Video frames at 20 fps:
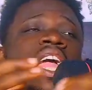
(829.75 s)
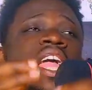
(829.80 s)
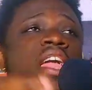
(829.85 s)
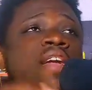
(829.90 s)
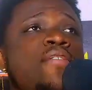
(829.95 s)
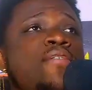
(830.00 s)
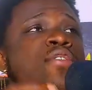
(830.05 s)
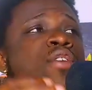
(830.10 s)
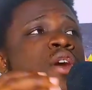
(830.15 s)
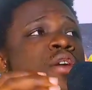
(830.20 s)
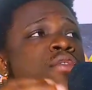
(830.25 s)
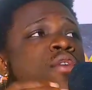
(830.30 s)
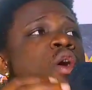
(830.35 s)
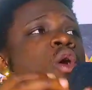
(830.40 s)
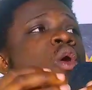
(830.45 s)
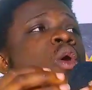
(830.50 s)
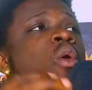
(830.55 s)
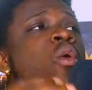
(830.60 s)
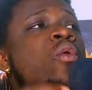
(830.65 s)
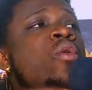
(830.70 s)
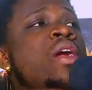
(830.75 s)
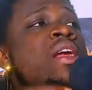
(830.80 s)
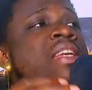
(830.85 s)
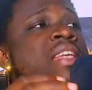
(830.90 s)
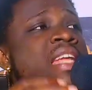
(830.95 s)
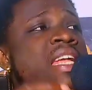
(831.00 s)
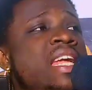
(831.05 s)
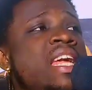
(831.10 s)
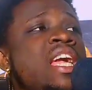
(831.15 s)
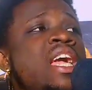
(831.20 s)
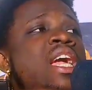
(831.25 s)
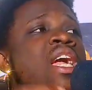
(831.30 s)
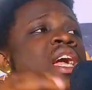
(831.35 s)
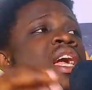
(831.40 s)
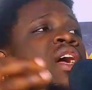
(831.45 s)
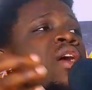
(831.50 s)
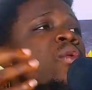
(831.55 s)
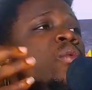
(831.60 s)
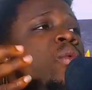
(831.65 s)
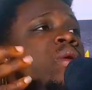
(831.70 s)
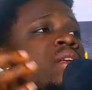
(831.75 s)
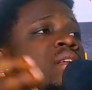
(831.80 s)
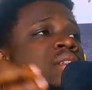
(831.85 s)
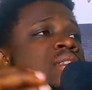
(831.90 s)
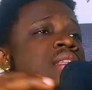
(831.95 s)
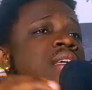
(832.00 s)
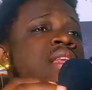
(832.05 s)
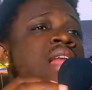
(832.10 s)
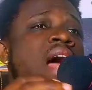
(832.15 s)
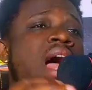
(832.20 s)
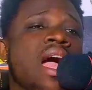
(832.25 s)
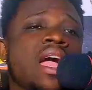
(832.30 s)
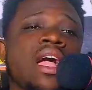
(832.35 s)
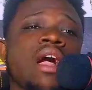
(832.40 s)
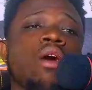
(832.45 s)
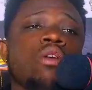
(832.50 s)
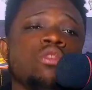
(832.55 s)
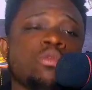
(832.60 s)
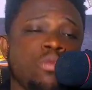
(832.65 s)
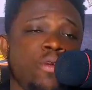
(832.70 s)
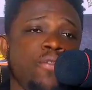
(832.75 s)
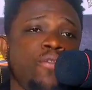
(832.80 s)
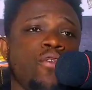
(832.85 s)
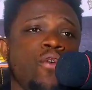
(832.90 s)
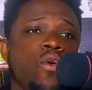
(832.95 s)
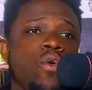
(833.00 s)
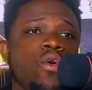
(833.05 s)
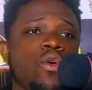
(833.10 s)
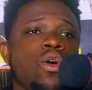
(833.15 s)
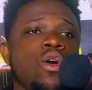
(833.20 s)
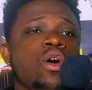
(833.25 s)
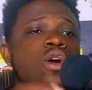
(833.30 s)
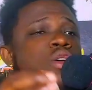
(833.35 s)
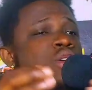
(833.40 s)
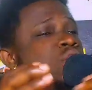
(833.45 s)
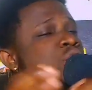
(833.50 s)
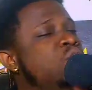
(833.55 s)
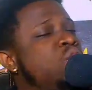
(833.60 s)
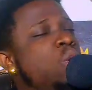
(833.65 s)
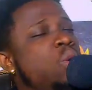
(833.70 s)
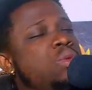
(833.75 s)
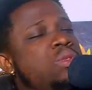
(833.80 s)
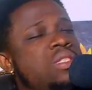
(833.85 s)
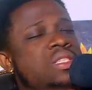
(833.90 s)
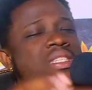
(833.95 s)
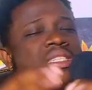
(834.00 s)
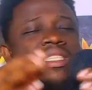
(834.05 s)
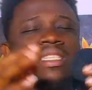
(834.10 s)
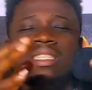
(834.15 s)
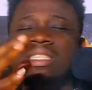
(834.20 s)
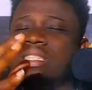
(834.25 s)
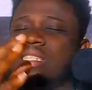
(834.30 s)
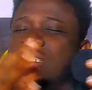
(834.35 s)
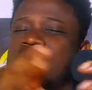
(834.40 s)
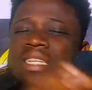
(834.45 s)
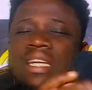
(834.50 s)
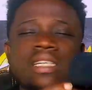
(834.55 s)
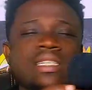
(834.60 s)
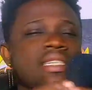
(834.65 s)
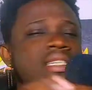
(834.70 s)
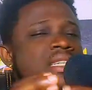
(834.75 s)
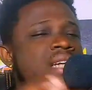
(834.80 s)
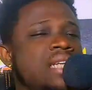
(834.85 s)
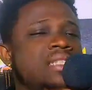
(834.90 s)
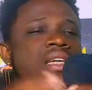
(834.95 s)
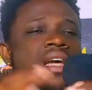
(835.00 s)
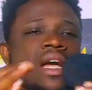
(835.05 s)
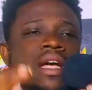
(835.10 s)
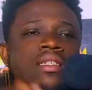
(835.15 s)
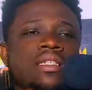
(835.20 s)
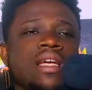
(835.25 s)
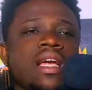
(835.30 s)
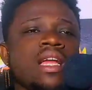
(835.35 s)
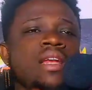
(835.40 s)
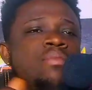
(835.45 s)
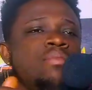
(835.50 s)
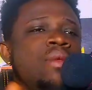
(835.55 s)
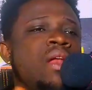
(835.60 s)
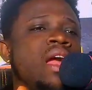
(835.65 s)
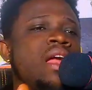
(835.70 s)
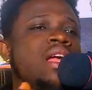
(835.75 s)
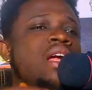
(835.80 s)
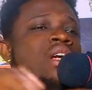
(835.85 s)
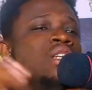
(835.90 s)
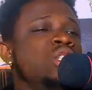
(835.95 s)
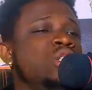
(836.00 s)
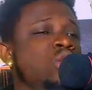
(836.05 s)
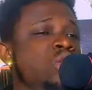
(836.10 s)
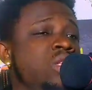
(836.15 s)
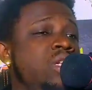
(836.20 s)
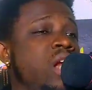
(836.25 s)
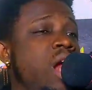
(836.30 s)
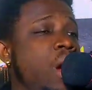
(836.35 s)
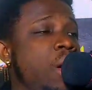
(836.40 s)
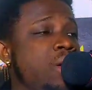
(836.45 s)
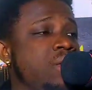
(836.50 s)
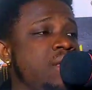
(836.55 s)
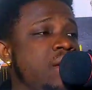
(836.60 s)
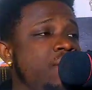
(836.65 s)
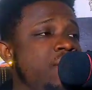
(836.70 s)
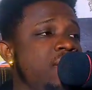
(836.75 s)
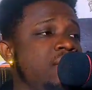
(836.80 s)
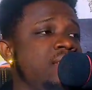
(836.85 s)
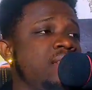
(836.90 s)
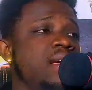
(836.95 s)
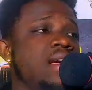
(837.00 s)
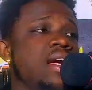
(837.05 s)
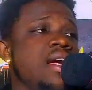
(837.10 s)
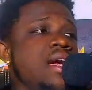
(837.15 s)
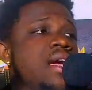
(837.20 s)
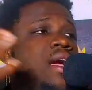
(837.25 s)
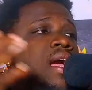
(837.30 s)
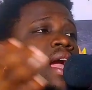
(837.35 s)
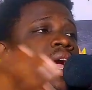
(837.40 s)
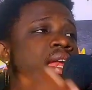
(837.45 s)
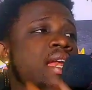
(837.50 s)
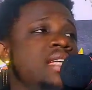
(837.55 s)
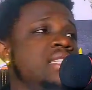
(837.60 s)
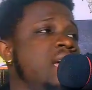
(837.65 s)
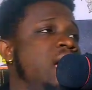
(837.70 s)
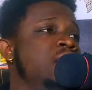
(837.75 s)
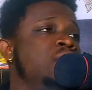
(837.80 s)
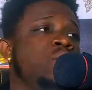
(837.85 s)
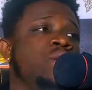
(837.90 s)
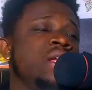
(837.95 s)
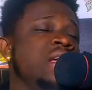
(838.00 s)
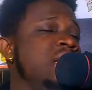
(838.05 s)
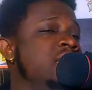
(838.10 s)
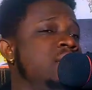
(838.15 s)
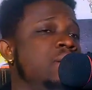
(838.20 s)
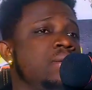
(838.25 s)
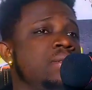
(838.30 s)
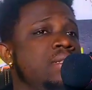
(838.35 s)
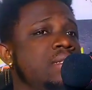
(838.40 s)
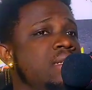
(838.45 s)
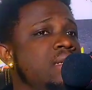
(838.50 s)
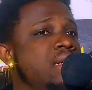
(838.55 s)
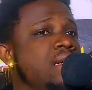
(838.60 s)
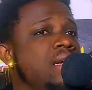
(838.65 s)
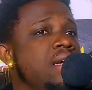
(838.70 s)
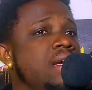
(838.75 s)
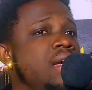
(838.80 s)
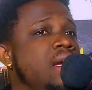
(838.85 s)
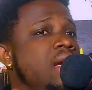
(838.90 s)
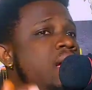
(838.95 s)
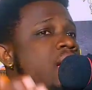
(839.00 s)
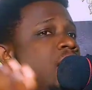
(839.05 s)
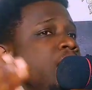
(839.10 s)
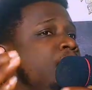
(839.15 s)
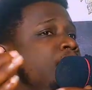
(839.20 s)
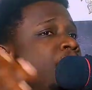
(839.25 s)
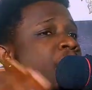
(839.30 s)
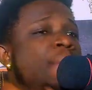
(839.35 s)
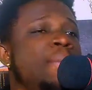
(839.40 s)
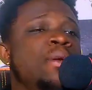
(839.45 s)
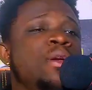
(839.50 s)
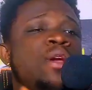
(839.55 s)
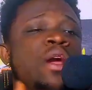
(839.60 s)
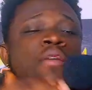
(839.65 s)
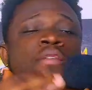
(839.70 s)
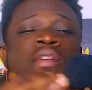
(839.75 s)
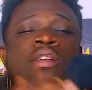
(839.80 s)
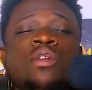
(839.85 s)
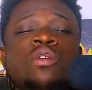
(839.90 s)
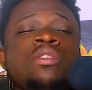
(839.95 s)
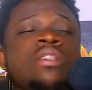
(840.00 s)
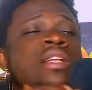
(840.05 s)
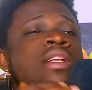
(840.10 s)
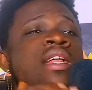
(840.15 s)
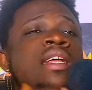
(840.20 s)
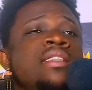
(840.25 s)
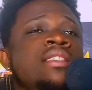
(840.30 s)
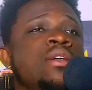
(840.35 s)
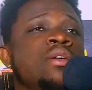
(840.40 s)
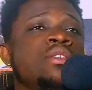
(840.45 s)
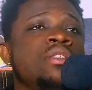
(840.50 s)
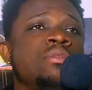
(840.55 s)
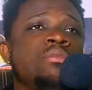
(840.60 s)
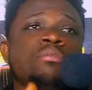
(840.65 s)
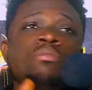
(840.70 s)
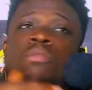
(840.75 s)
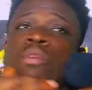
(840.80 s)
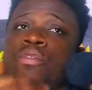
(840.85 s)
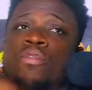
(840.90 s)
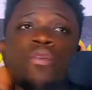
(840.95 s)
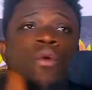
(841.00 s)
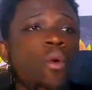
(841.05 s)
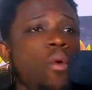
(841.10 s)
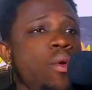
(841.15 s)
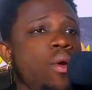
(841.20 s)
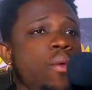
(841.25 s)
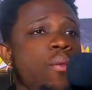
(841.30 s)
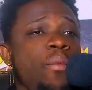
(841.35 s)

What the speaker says: If you have already registered the account before, don't just chat us and be like, you need our service and these are your details. Maybe you have used the details before.